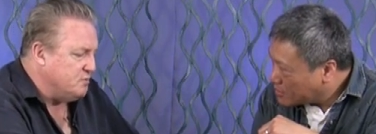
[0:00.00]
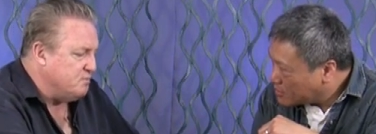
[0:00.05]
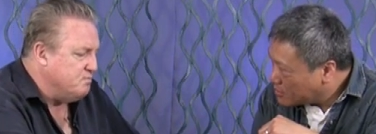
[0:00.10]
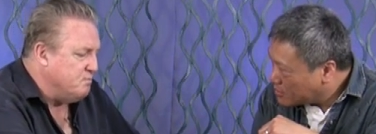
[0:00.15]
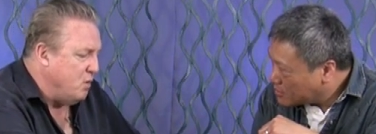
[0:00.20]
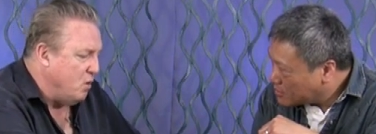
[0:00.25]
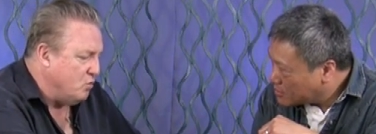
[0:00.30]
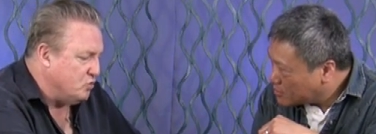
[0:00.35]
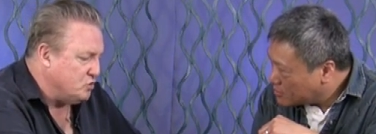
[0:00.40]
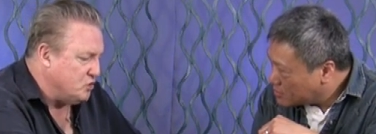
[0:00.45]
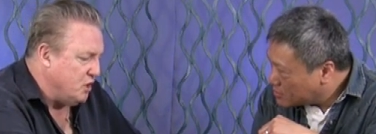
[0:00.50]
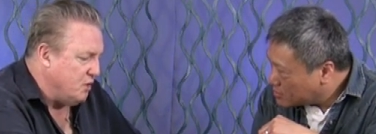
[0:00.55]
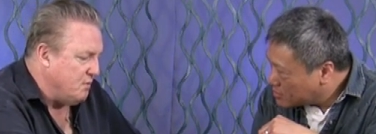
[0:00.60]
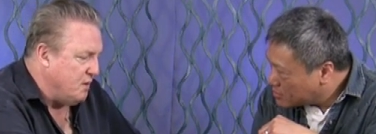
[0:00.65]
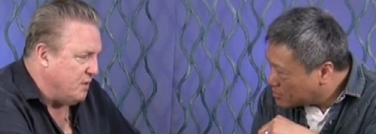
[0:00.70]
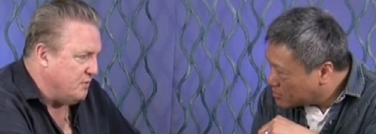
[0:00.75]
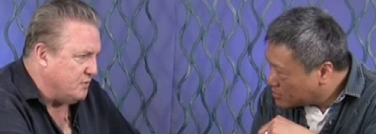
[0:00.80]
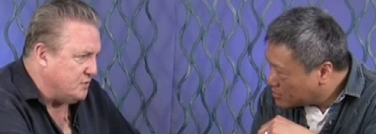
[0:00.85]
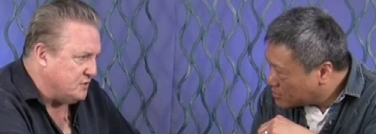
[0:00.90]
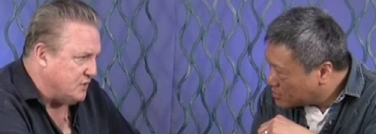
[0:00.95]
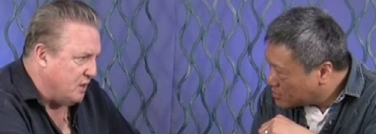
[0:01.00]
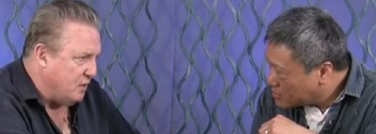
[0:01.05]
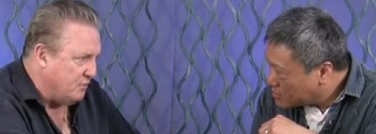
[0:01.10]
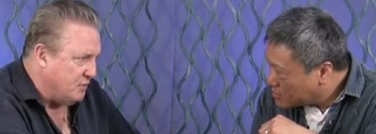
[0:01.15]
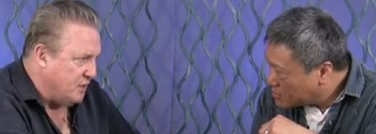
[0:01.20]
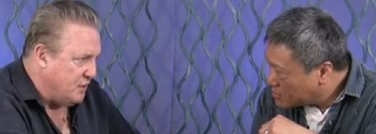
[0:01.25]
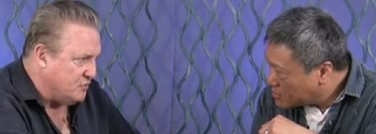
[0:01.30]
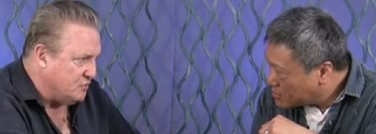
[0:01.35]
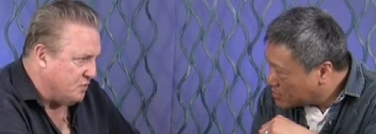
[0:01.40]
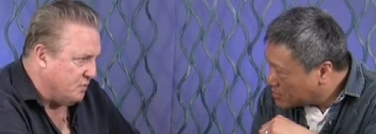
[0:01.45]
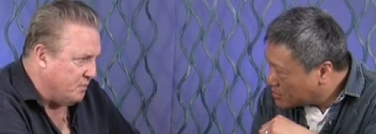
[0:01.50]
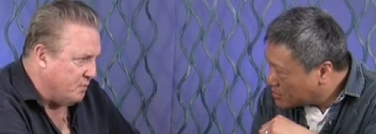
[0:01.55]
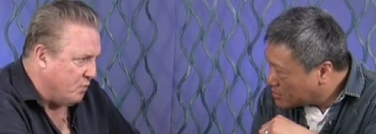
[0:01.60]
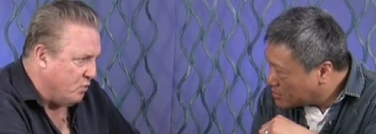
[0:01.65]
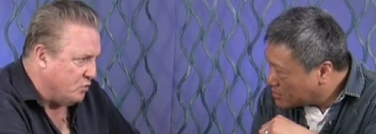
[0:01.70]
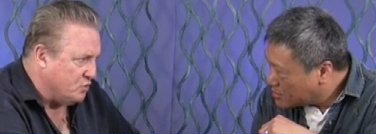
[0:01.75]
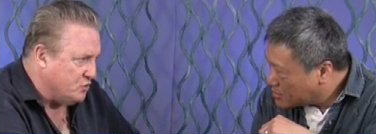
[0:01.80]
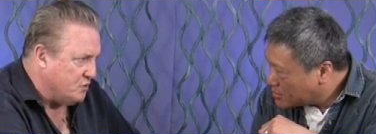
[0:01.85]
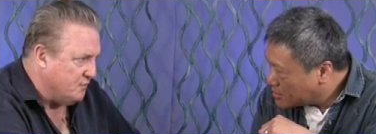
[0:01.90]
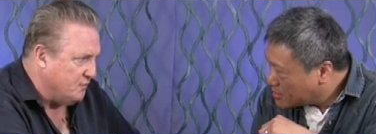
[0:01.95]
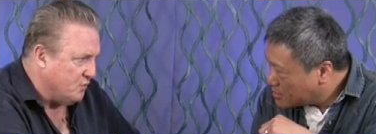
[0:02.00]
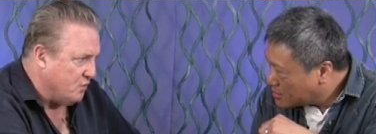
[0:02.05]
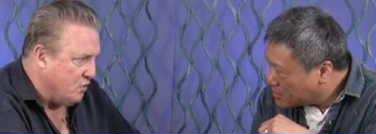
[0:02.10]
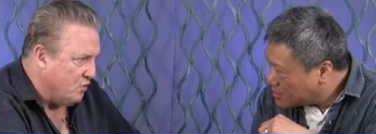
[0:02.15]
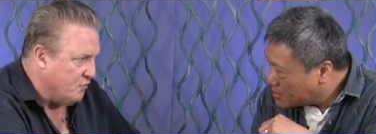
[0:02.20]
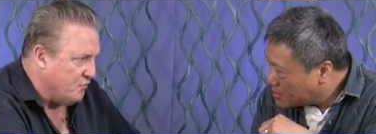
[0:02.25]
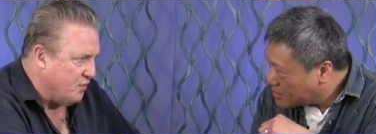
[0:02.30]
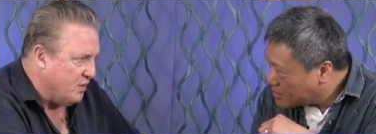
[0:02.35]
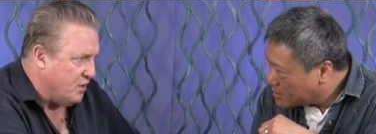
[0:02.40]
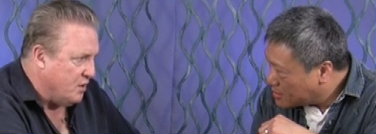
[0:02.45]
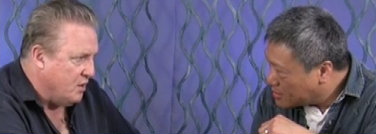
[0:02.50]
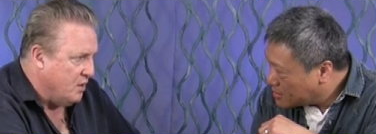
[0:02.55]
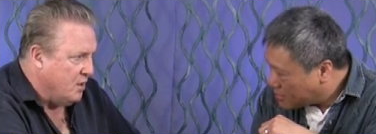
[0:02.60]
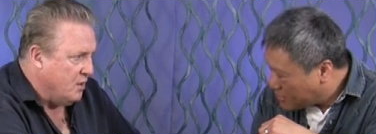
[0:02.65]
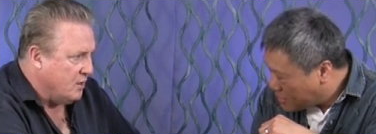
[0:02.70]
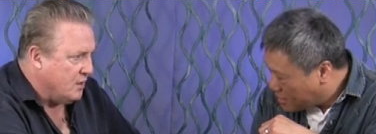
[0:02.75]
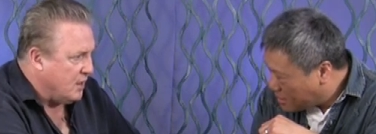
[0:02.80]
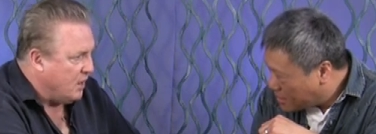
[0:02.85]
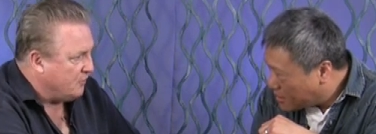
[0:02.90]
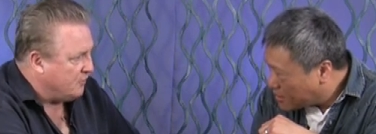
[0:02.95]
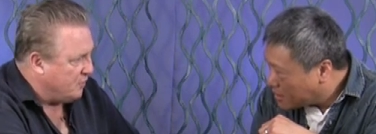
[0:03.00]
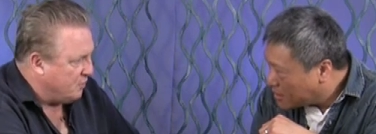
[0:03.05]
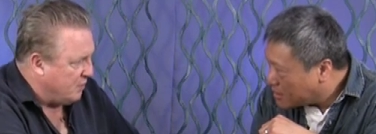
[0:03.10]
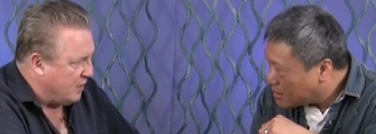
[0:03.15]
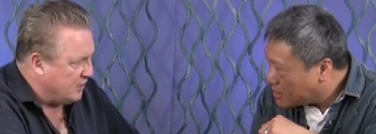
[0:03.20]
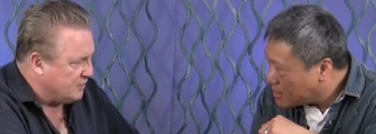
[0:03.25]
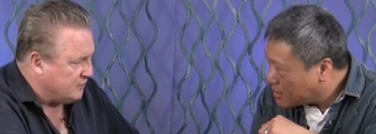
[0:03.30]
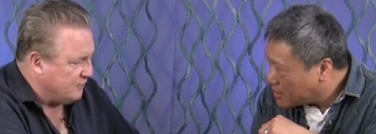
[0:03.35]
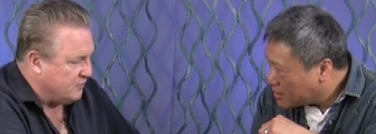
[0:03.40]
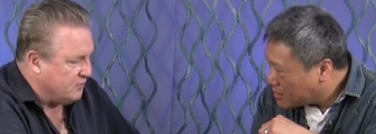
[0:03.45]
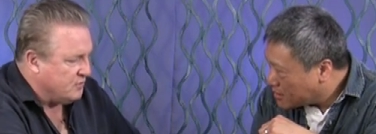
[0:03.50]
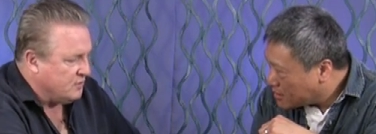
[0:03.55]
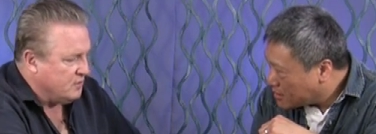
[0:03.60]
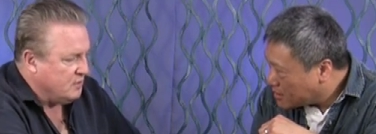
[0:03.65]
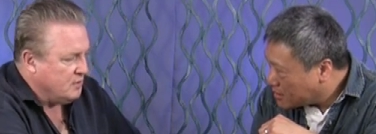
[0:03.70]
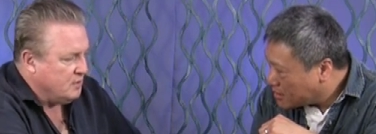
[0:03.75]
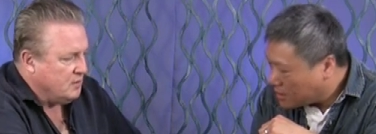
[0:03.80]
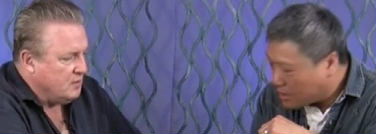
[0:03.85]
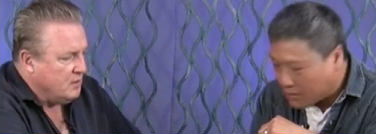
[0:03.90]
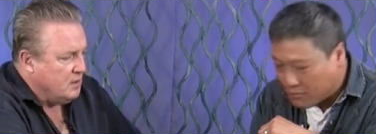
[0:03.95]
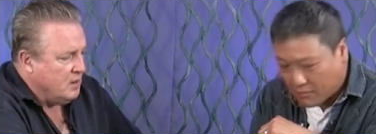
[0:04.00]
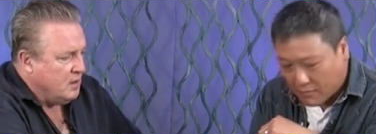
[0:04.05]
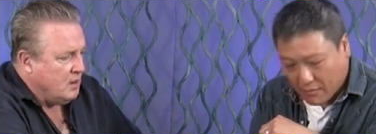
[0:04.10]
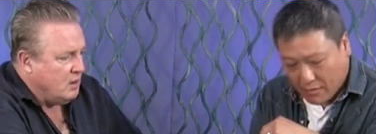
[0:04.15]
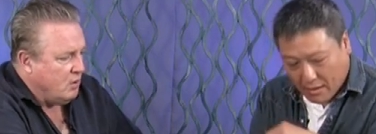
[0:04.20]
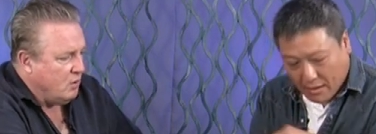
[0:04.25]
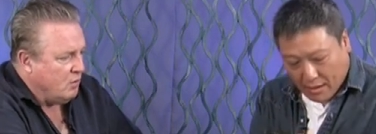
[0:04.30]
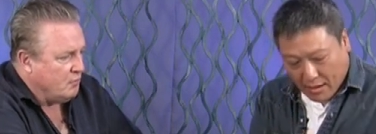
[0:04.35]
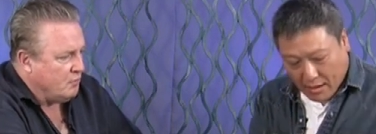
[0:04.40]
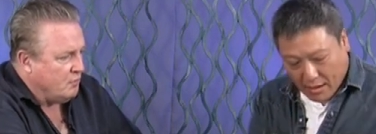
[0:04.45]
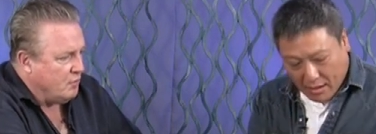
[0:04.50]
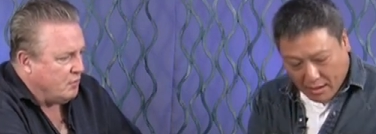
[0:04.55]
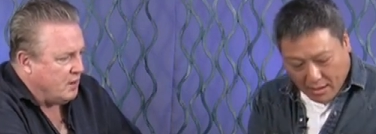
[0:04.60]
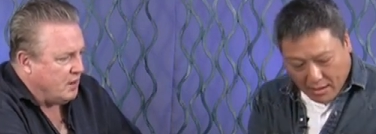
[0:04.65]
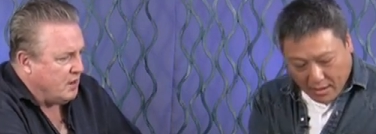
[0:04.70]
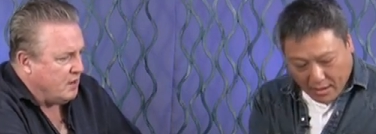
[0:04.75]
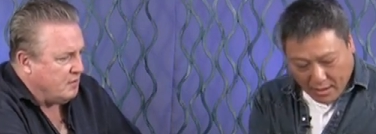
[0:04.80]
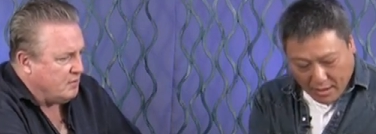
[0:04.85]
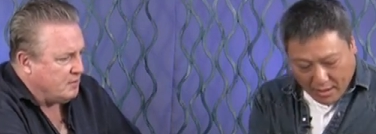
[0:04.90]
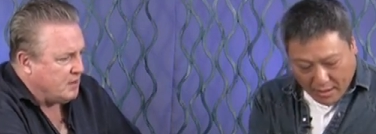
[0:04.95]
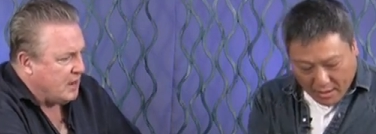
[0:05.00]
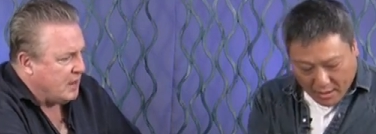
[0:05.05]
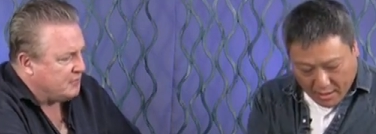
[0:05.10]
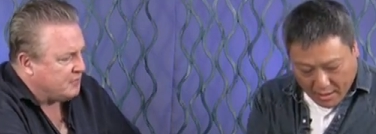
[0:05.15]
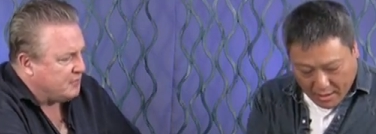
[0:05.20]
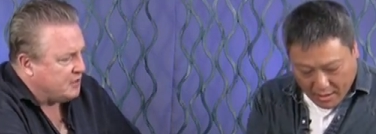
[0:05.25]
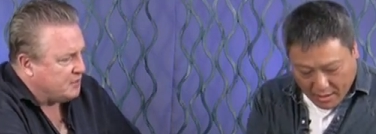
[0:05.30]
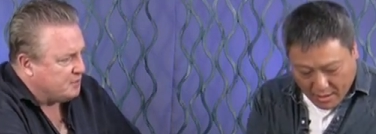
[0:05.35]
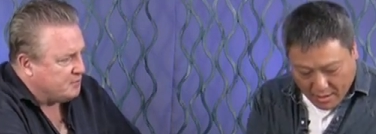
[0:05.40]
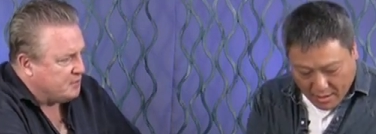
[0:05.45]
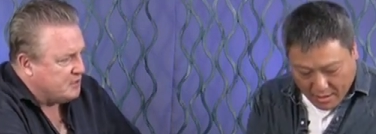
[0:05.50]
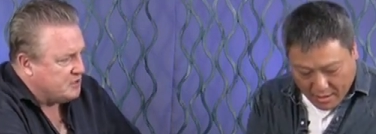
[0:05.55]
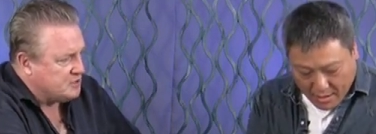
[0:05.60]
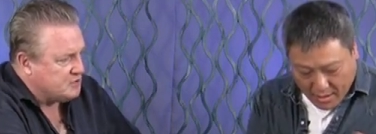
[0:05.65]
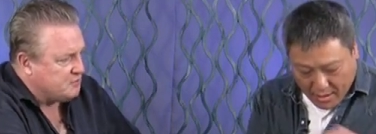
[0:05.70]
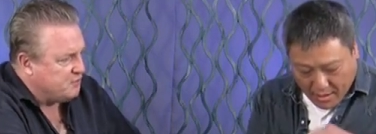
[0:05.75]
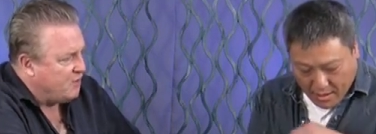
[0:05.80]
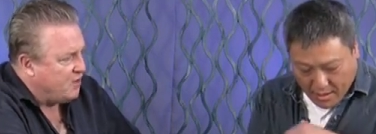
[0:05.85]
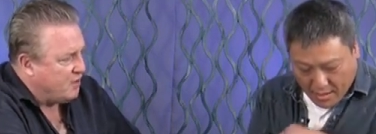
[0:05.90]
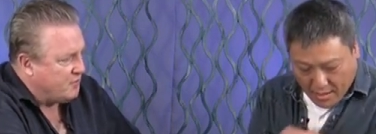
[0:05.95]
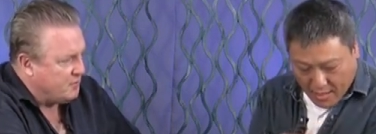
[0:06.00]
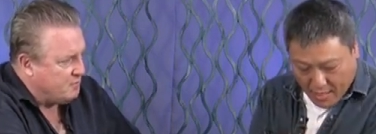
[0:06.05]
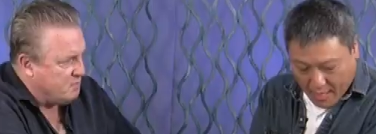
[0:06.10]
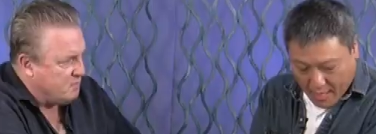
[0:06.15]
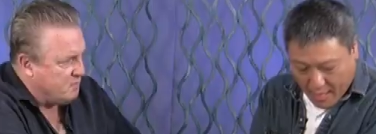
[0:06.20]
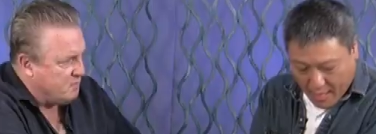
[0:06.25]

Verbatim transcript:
Speaker 1: was mostly around the southeastern portion of the country, right. County Wexford, yeah. under a Catholic priest, Father